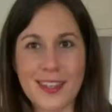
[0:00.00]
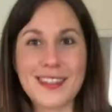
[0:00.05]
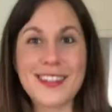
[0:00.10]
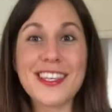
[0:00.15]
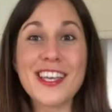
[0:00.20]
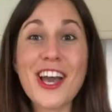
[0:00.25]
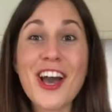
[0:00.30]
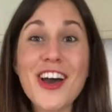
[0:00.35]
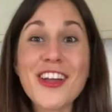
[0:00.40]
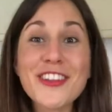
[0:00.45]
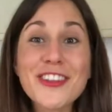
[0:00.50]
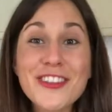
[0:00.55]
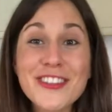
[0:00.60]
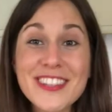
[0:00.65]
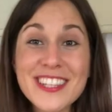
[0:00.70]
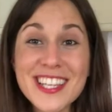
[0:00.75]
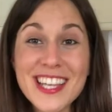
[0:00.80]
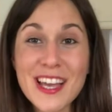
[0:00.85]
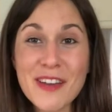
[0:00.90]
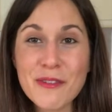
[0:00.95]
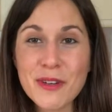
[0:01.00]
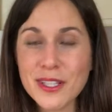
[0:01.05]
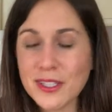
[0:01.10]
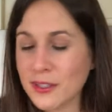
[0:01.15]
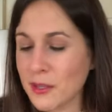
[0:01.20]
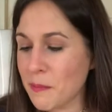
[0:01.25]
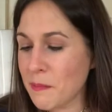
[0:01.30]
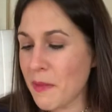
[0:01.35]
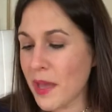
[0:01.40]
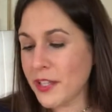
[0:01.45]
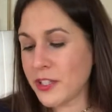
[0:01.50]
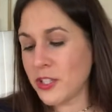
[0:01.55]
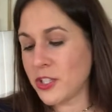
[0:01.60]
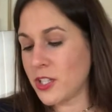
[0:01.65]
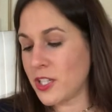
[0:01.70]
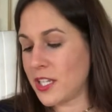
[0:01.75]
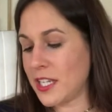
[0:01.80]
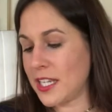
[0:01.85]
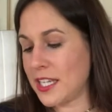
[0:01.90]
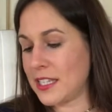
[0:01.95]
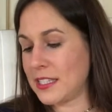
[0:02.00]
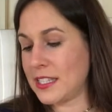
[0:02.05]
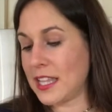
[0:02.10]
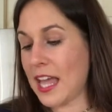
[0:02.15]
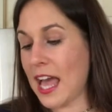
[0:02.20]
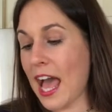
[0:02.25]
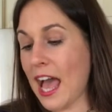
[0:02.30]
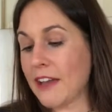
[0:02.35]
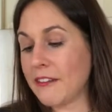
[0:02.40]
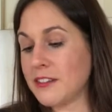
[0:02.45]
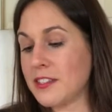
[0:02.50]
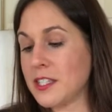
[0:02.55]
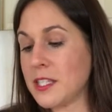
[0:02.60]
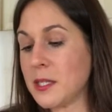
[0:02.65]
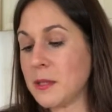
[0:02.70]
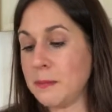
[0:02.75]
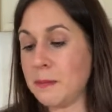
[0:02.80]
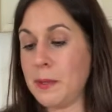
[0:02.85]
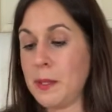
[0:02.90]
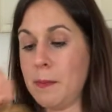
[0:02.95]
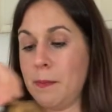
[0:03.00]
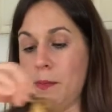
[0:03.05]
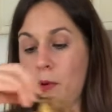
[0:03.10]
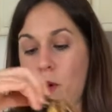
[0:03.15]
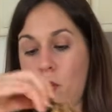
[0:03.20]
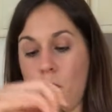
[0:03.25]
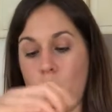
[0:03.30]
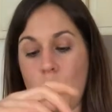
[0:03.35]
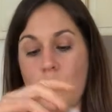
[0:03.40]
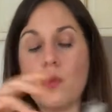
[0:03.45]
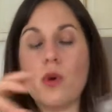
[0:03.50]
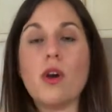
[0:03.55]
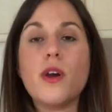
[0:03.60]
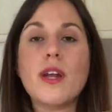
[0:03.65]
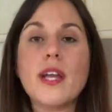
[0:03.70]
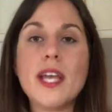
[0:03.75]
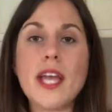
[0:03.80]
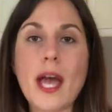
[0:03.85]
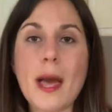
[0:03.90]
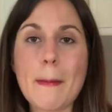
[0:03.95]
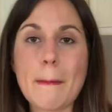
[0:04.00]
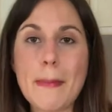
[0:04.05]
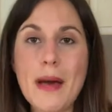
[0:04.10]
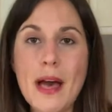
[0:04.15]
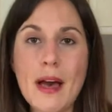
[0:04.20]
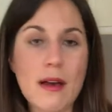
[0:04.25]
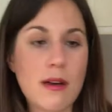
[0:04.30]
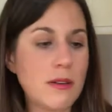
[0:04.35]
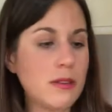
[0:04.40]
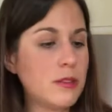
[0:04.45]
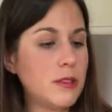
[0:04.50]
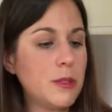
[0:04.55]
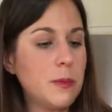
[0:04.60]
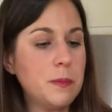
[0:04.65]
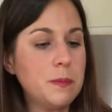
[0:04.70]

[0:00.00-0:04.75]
The other thing I wanted to mention is I've seen people worry about,